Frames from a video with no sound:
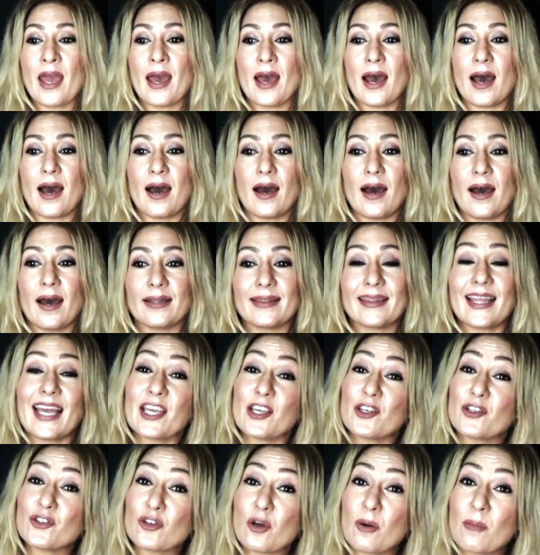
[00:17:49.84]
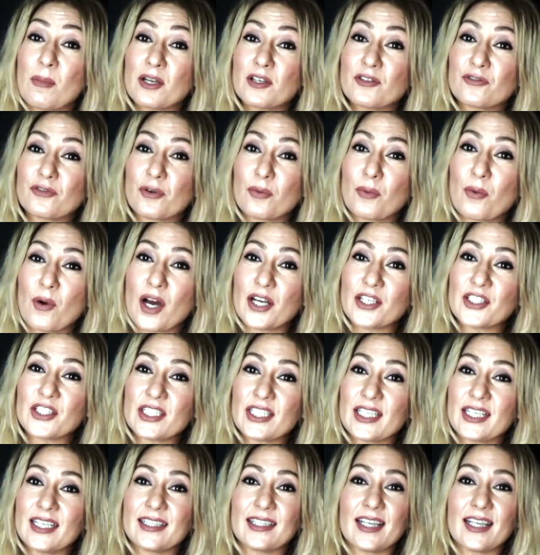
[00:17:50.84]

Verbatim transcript: Uh, thank you so much for watching.